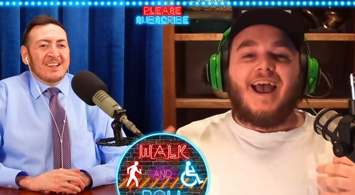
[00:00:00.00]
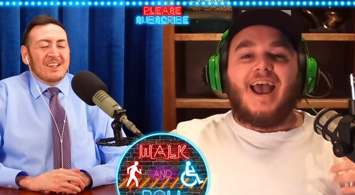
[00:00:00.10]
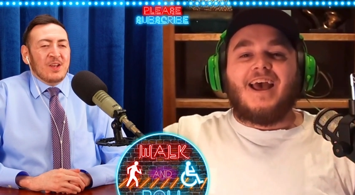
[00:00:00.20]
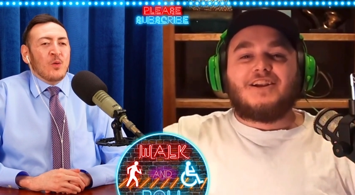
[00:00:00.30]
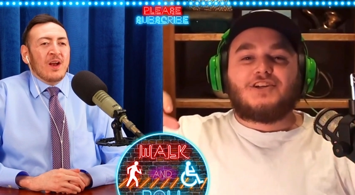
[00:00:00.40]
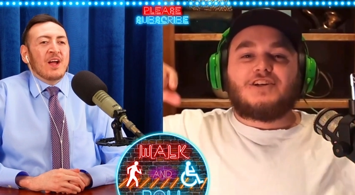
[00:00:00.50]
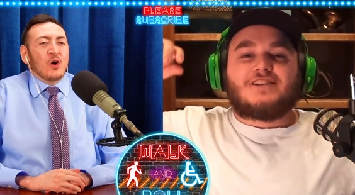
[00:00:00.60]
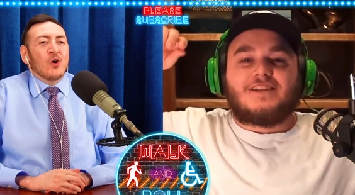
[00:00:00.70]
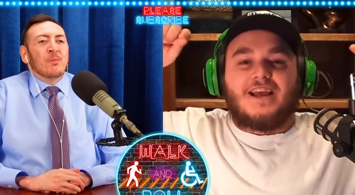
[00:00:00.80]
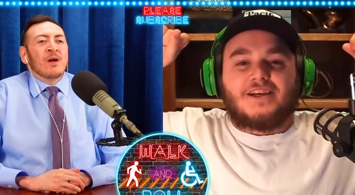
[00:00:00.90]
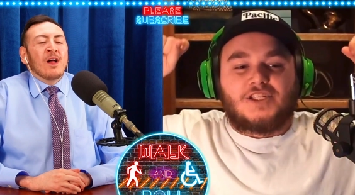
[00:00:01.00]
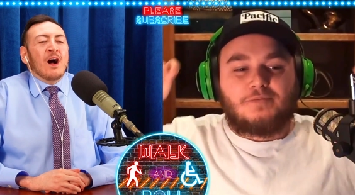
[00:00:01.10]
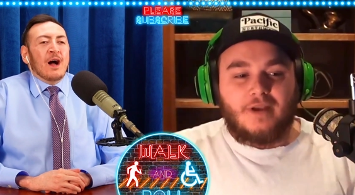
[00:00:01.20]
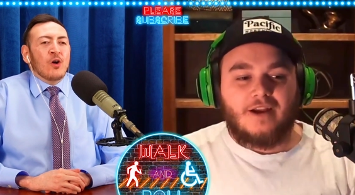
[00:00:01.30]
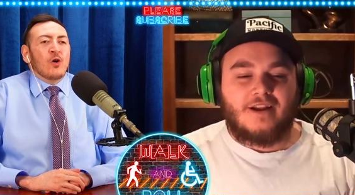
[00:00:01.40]
Speaker 1: You know and what? Just
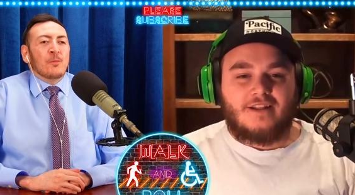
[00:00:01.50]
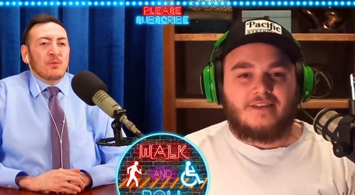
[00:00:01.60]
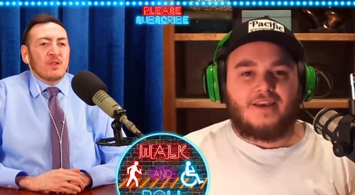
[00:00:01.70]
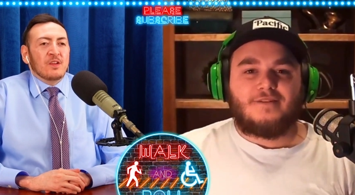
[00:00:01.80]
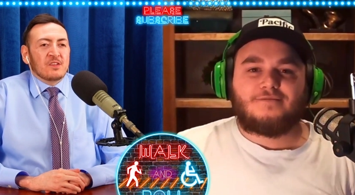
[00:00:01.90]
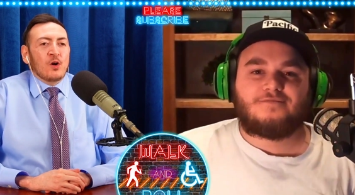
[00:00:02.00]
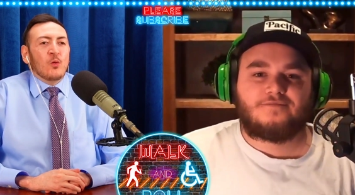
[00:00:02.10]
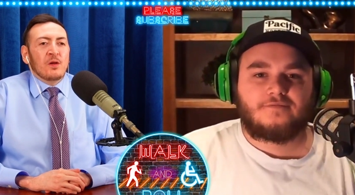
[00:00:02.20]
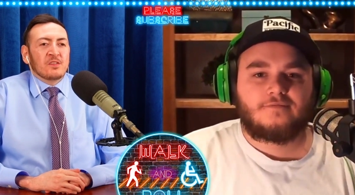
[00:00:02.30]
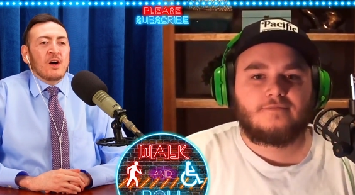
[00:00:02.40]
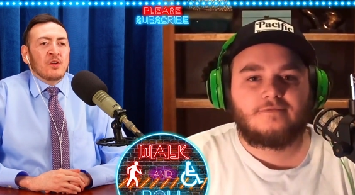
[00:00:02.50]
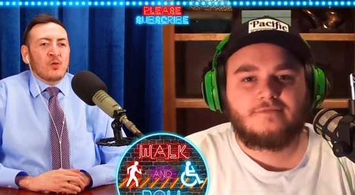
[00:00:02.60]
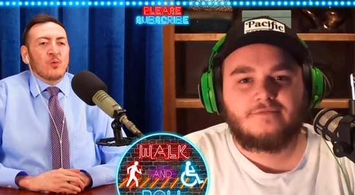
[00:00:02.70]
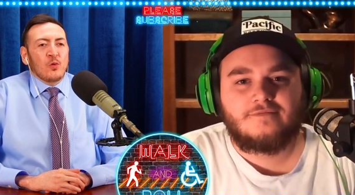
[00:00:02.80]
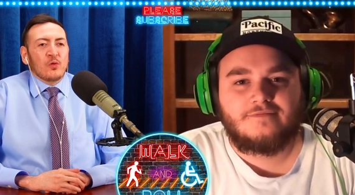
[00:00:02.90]
I hope I hope Lizzo it. is on your
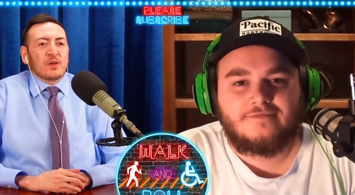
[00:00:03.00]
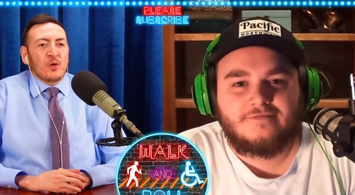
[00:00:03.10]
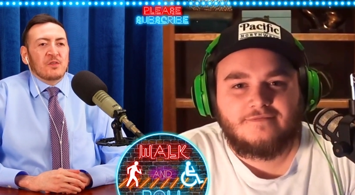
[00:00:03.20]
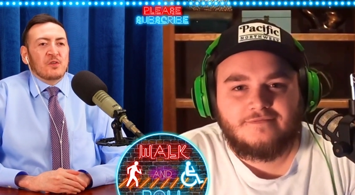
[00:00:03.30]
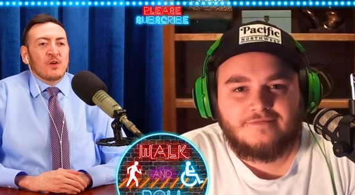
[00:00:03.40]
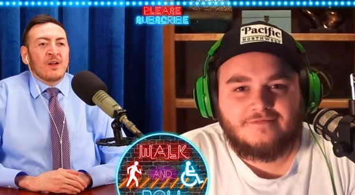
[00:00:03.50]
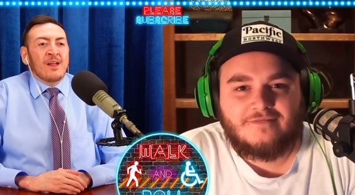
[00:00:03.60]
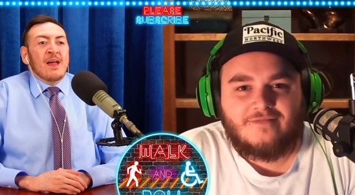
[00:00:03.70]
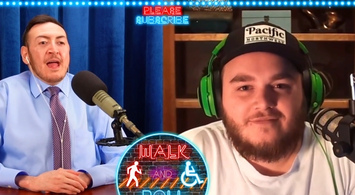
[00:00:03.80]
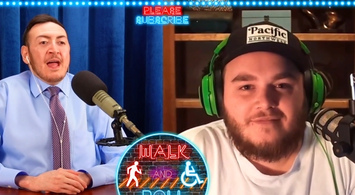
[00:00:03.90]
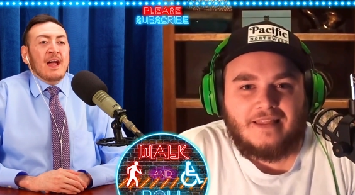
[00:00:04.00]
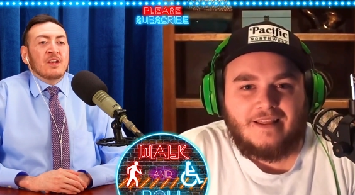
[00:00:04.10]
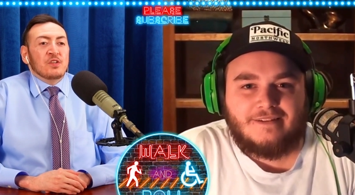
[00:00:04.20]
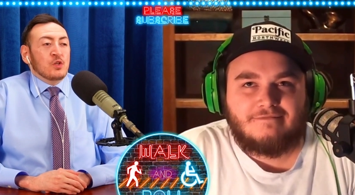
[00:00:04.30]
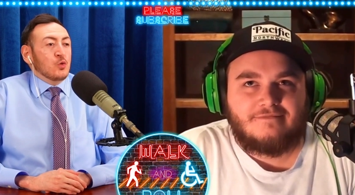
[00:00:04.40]
roller coaster
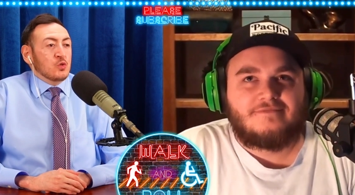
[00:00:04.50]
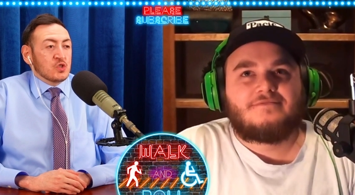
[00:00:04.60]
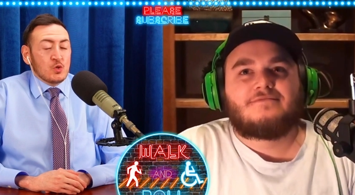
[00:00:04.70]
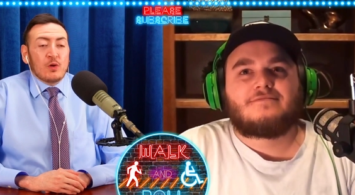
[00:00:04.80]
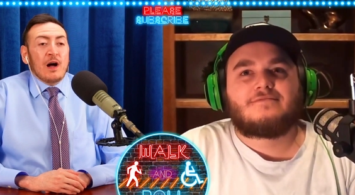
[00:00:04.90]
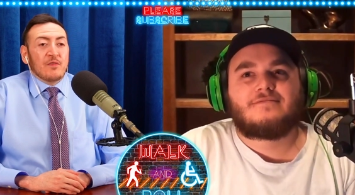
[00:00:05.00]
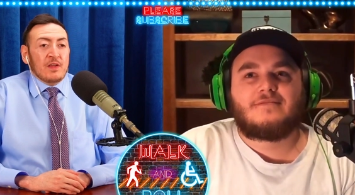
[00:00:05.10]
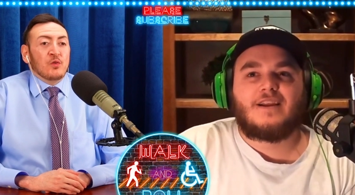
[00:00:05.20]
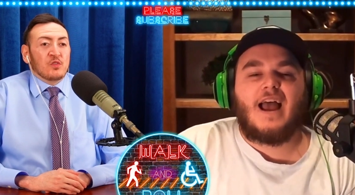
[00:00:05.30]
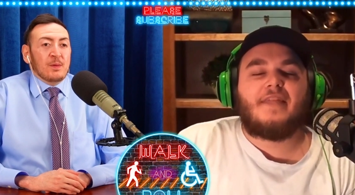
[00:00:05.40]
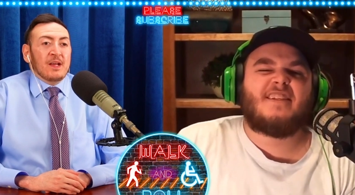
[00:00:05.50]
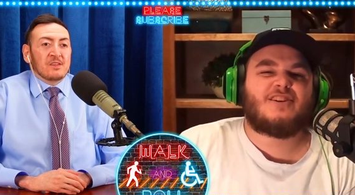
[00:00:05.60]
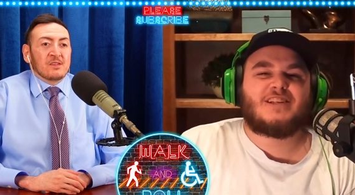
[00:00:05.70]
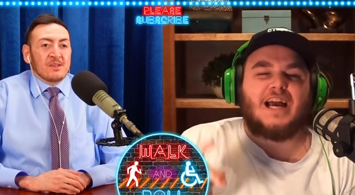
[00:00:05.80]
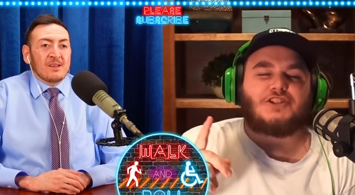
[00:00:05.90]
and you shoot off
Speaker 2: into space. I think
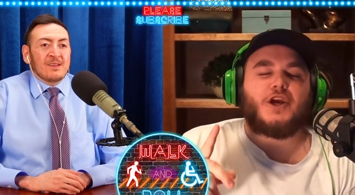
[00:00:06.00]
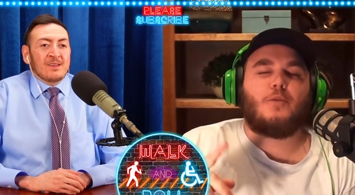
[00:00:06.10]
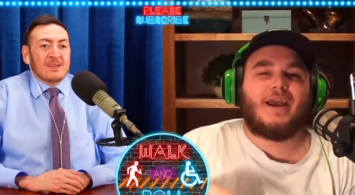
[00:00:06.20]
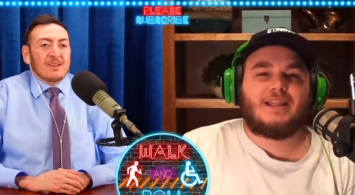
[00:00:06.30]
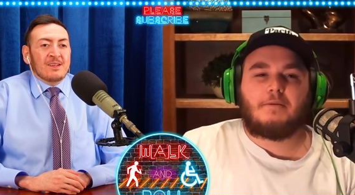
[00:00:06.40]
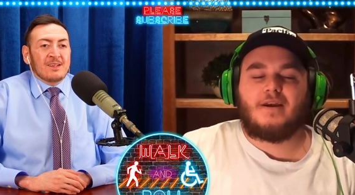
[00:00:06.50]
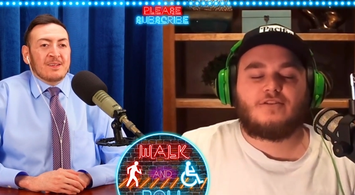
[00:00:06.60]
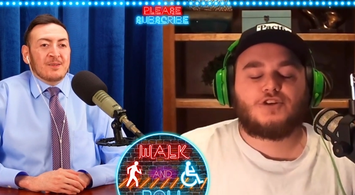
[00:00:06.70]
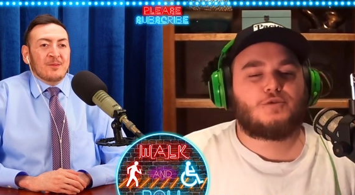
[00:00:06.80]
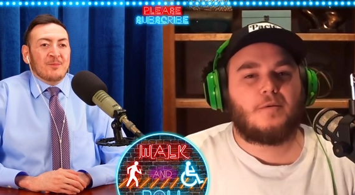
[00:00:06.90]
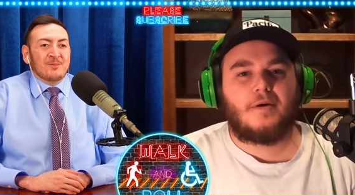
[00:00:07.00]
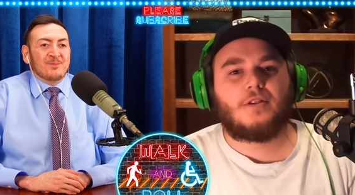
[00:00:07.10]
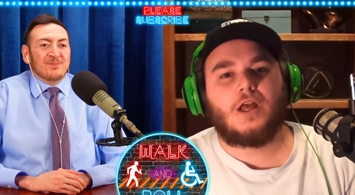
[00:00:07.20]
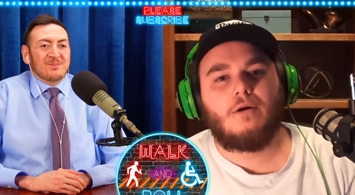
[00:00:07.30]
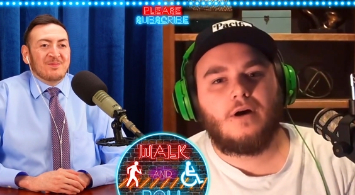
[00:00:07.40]
there's actually a weight limit, so she won't be able
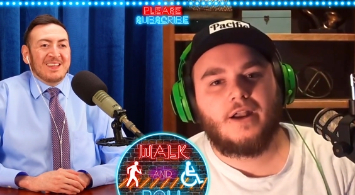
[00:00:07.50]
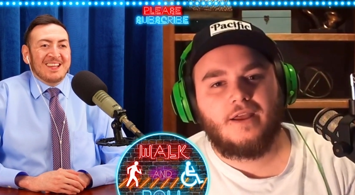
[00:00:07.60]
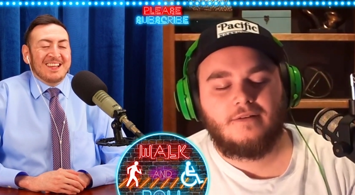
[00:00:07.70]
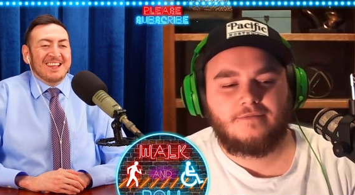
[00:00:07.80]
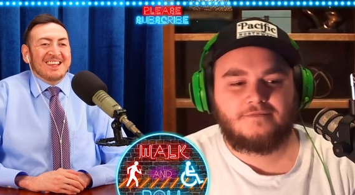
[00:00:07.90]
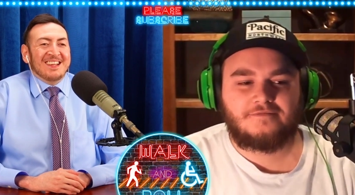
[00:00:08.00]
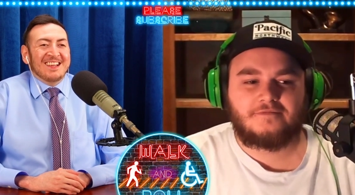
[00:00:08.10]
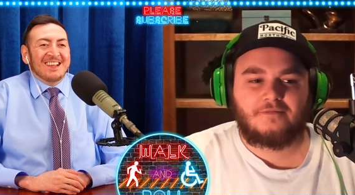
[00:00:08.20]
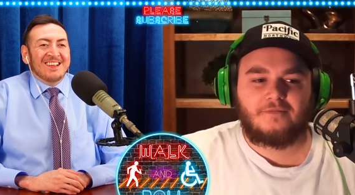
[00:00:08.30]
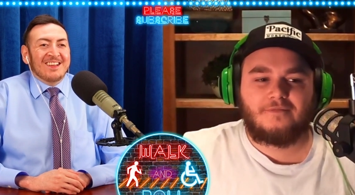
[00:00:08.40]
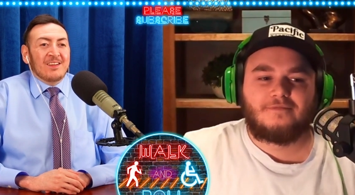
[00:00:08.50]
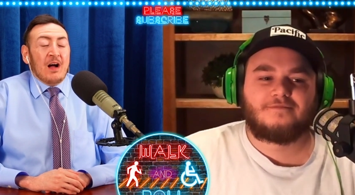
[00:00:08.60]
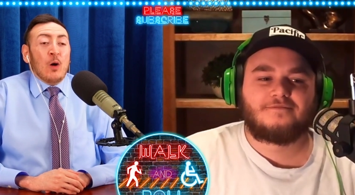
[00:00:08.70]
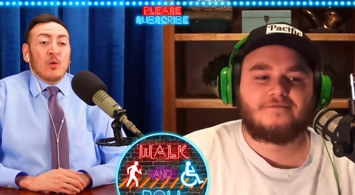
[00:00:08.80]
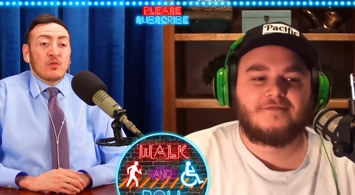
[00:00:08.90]
to go on it.
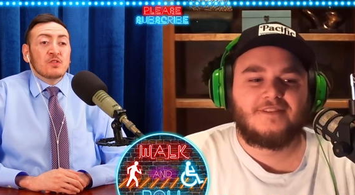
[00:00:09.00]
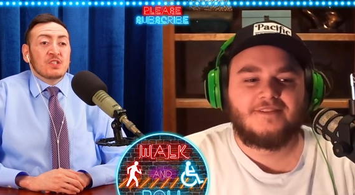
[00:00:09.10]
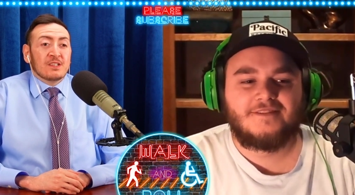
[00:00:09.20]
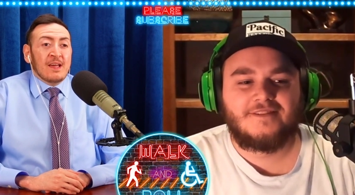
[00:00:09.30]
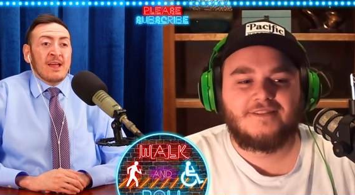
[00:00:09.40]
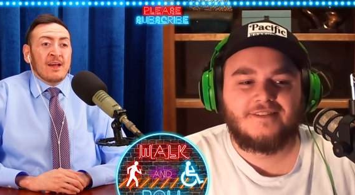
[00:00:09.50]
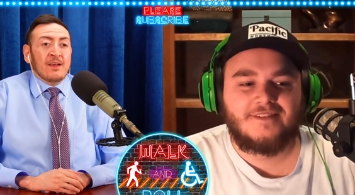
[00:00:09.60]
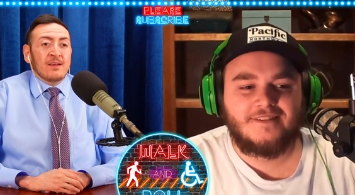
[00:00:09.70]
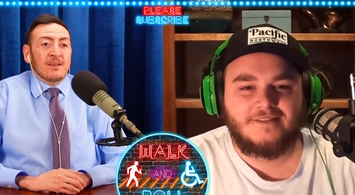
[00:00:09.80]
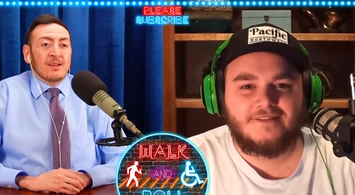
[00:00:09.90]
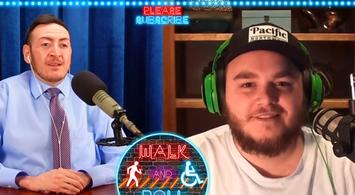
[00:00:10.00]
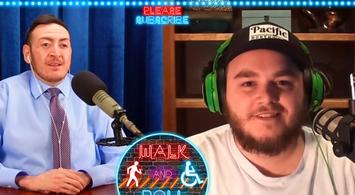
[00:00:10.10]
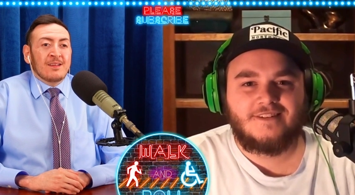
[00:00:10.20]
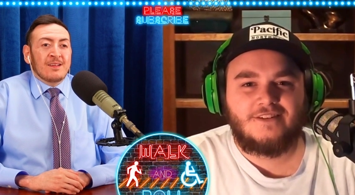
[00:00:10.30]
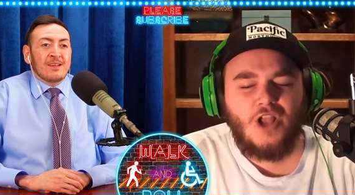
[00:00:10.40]
Speaker 1: I wonder if she can.
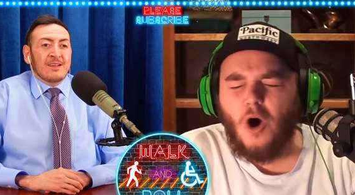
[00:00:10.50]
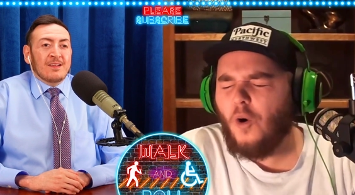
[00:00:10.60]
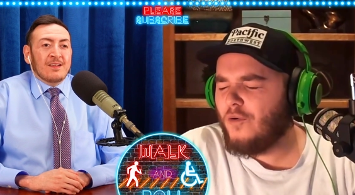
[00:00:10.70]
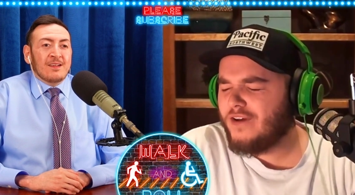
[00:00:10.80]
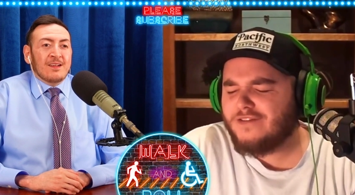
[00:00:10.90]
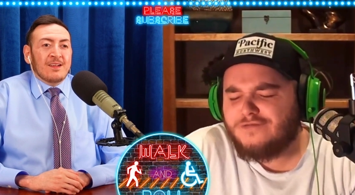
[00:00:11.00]
Speaker 2: No, there's